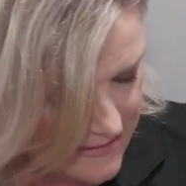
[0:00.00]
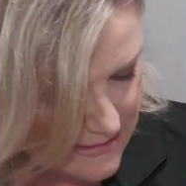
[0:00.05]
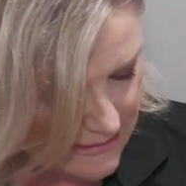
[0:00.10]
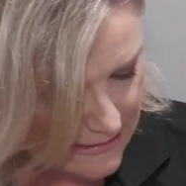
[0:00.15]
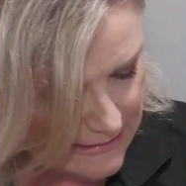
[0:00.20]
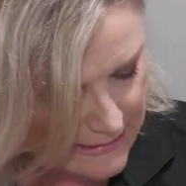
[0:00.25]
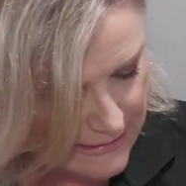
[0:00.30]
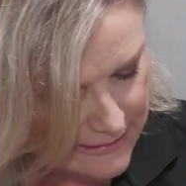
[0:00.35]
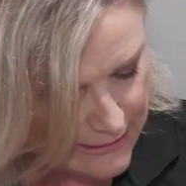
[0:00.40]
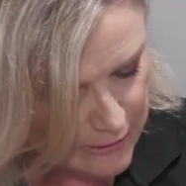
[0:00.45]
a
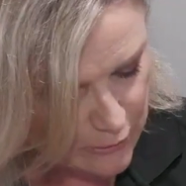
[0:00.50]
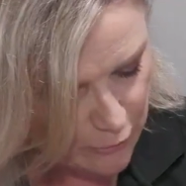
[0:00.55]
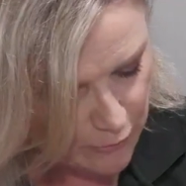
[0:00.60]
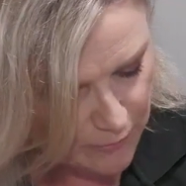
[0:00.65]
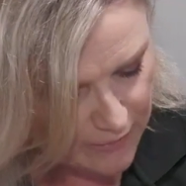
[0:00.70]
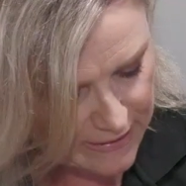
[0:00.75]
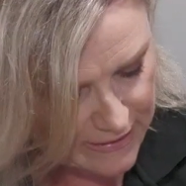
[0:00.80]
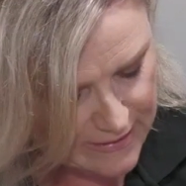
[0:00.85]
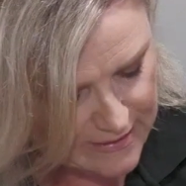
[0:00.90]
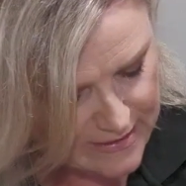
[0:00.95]
little
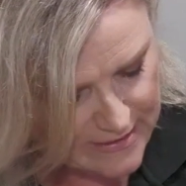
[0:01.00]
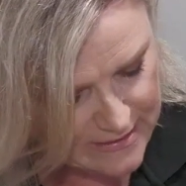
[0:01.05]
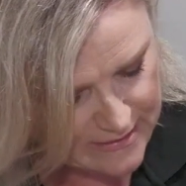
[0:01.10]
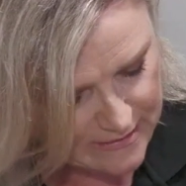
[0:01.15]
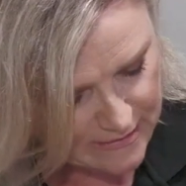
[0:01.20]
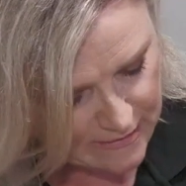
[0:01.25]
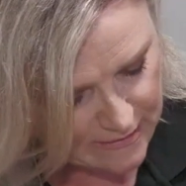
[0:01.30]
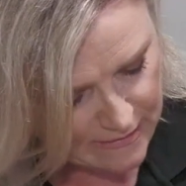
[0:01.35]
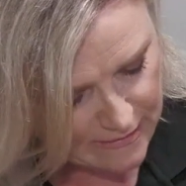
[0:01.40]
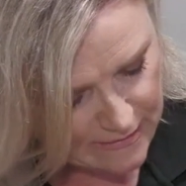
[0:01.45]
bit
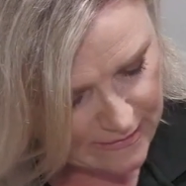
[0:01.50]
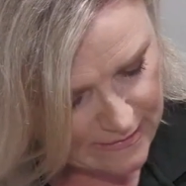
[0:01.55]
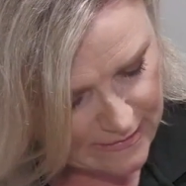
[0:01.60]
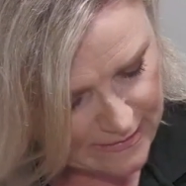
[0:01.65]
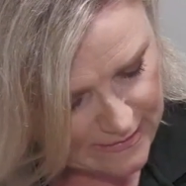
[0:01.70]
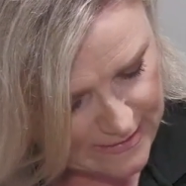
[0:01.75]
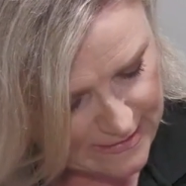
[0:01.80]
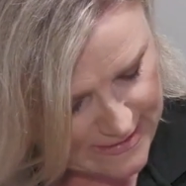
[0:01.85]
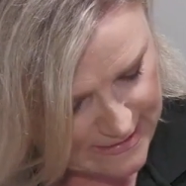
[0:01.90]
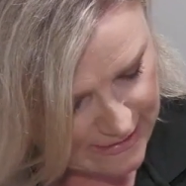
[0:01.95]

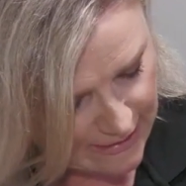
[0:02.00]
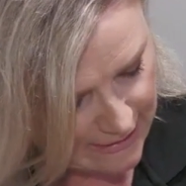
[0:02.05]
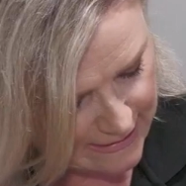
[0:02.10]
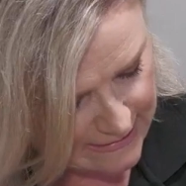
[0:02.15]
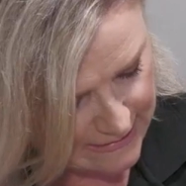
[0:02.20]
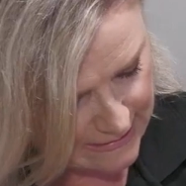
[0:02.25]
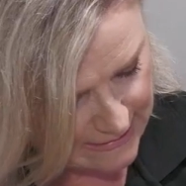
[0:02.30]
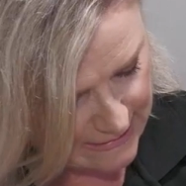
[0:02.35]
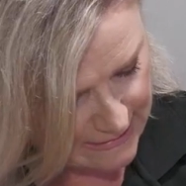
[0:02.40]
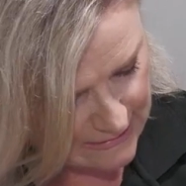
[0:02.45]

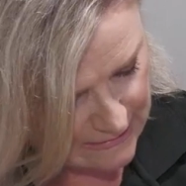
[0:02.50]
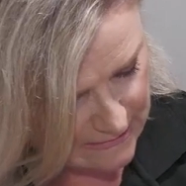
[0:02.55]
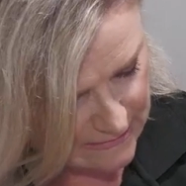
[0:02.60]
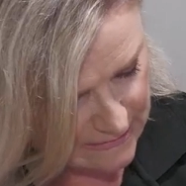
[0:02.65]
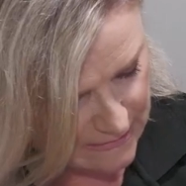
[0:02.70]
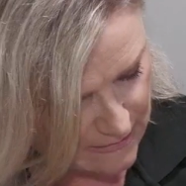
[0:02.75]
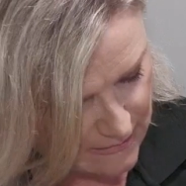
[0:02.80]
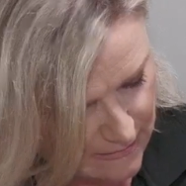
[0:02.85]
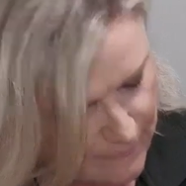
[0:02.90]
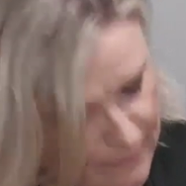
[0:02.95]
darker
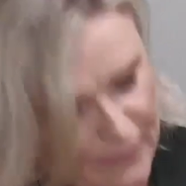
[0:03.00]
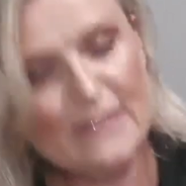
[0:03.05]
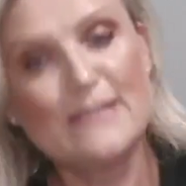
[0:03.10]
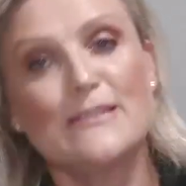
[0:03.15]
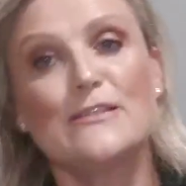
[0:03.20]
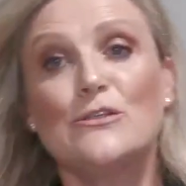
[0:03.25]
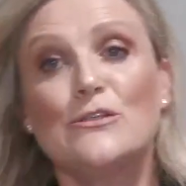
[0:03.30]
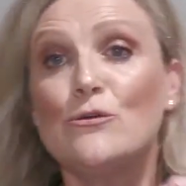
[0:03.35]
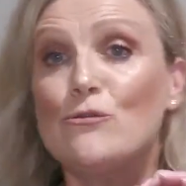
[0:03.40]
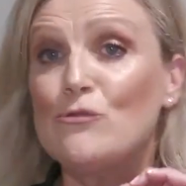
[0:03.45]
but
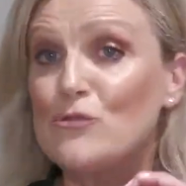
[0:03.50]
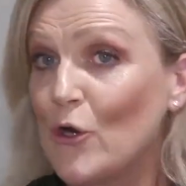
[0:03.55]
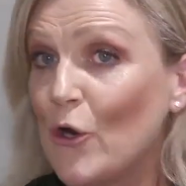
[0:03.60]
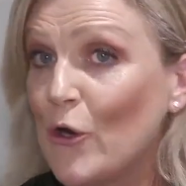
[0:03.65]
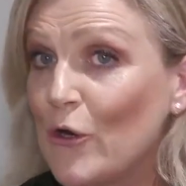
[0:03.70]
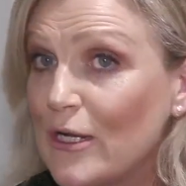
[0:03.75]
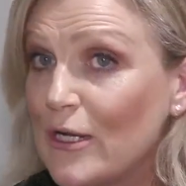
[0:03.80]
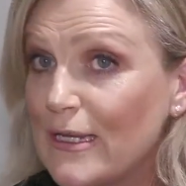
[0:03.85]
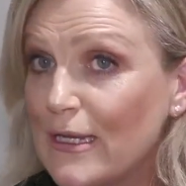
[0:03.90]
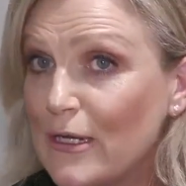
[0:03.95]
still
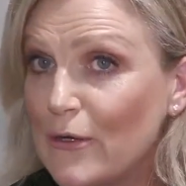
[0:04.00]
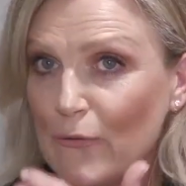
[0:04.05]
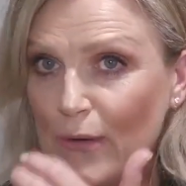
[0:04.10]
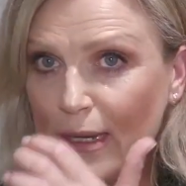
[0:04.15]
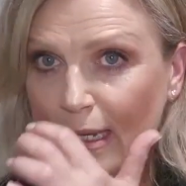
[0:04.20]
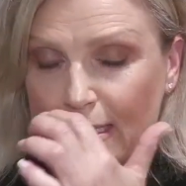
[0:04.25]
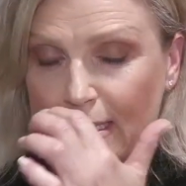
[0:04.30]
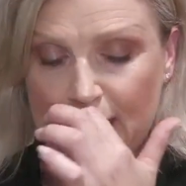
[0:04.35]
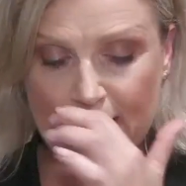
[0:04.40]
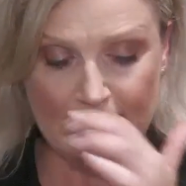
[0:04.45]
tonally
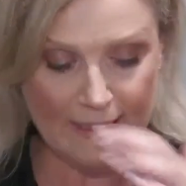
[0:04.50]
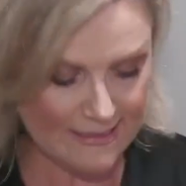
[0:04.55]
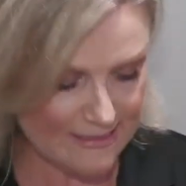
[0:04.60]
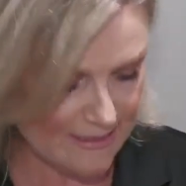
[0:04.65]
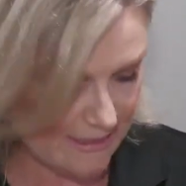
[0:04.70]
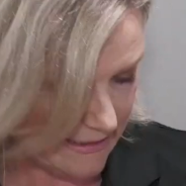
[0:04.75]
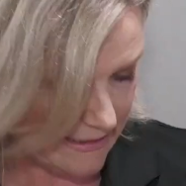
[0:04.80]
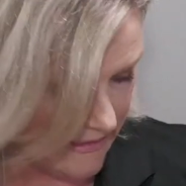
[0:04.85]
correct, the next colour